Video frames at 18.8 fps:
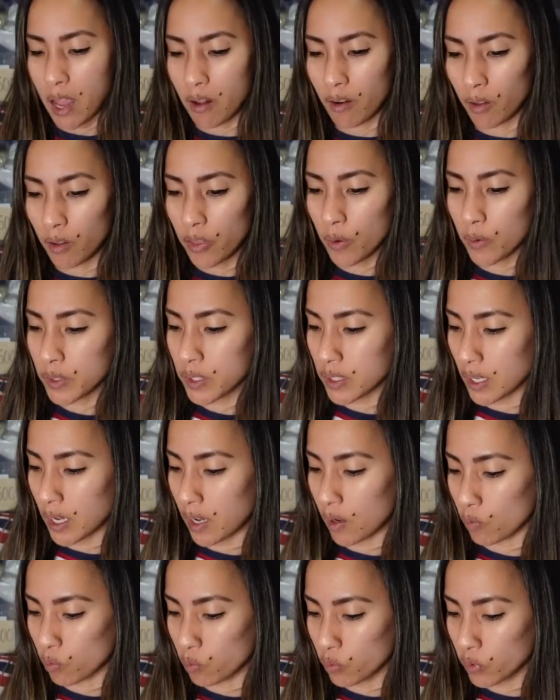And although it's
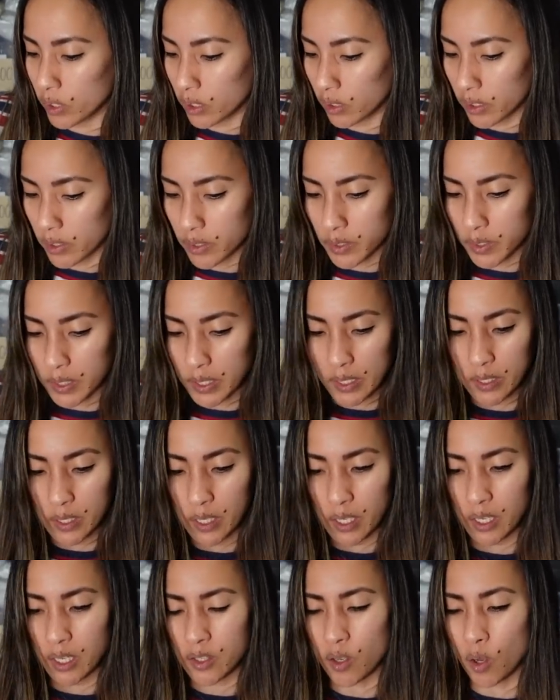not really the
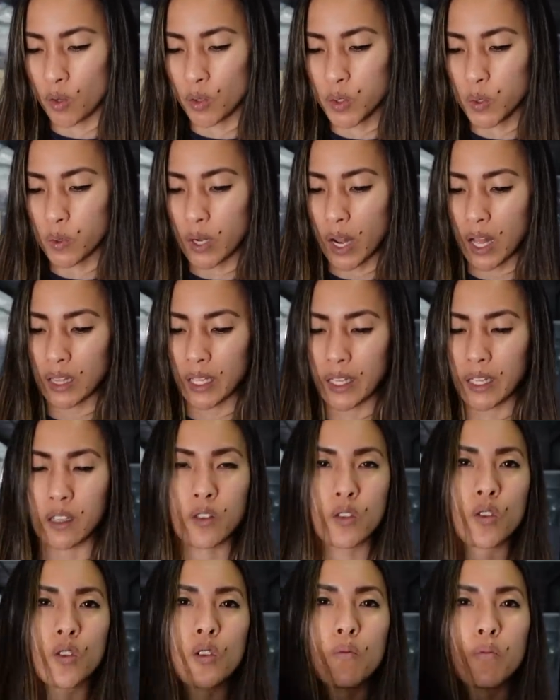season, it's also not like a
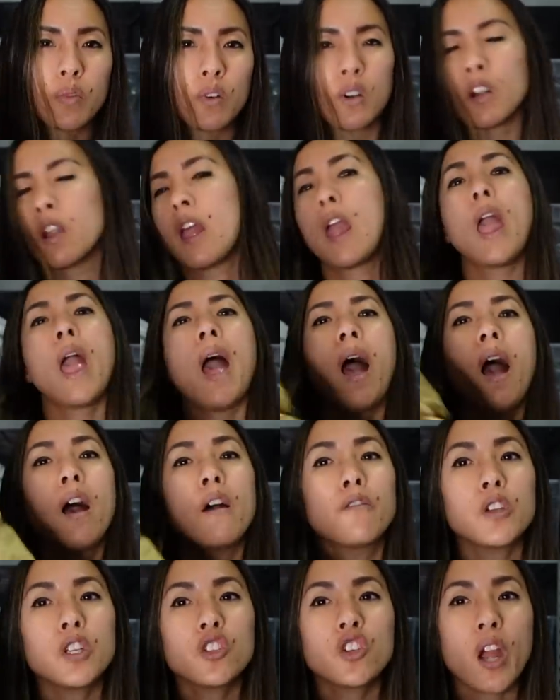super
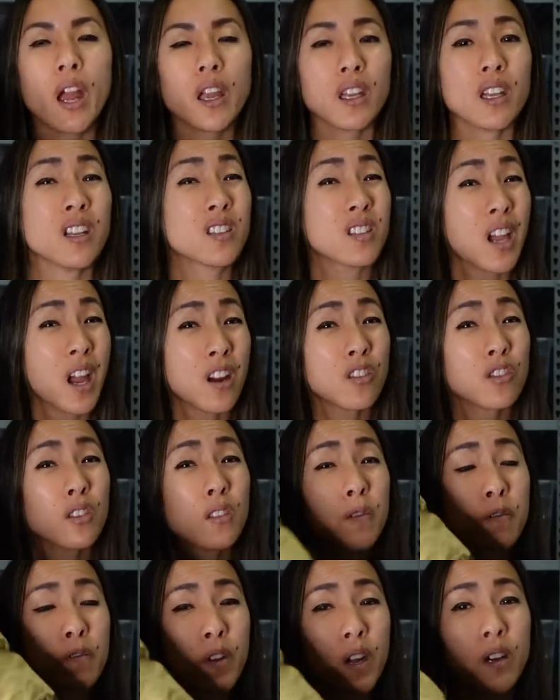heavy jacket. It's
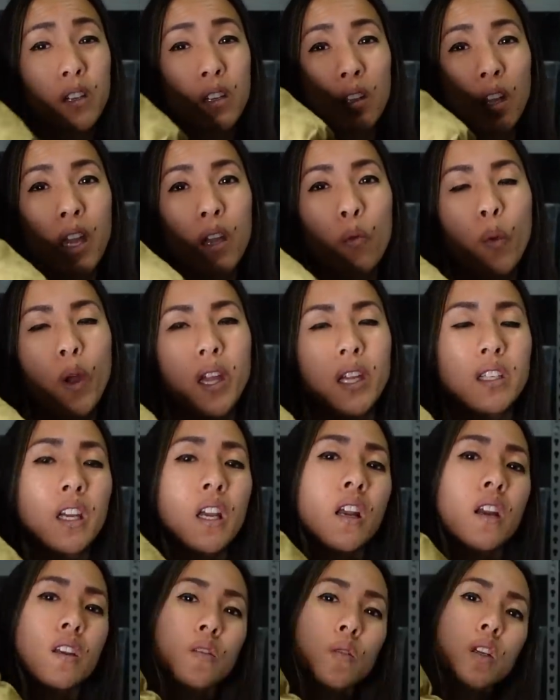actually very lightweight.
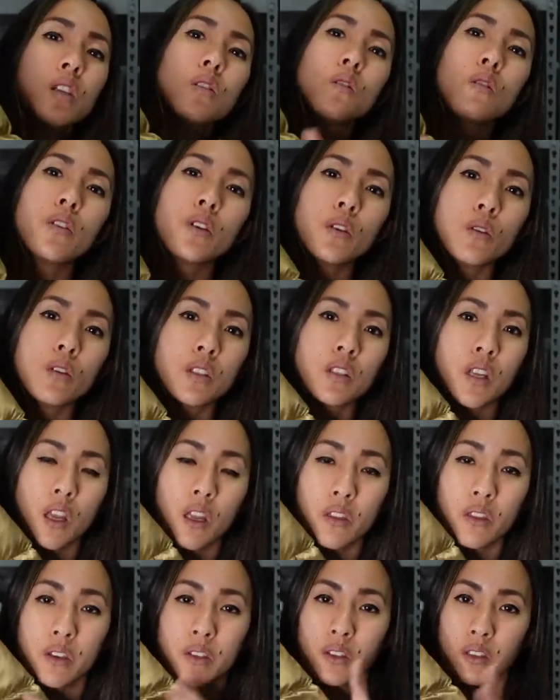So I do think you could
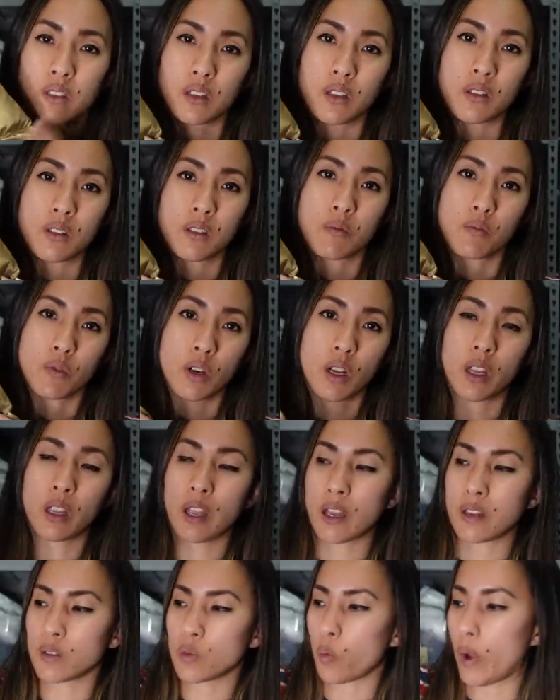take this into the spring
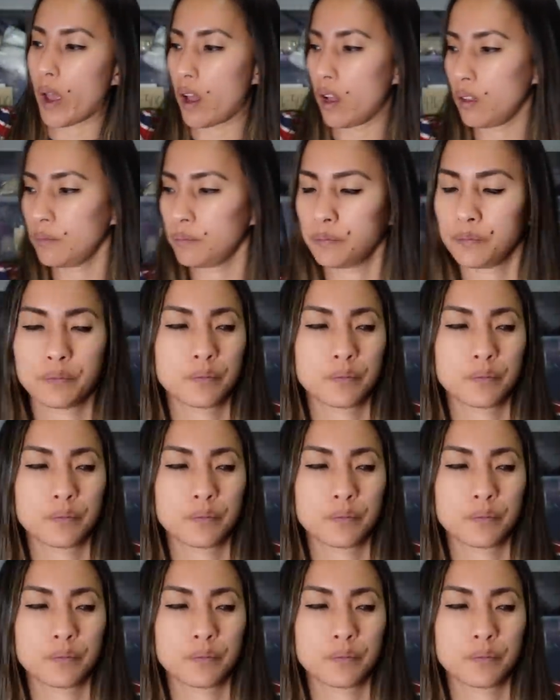as well.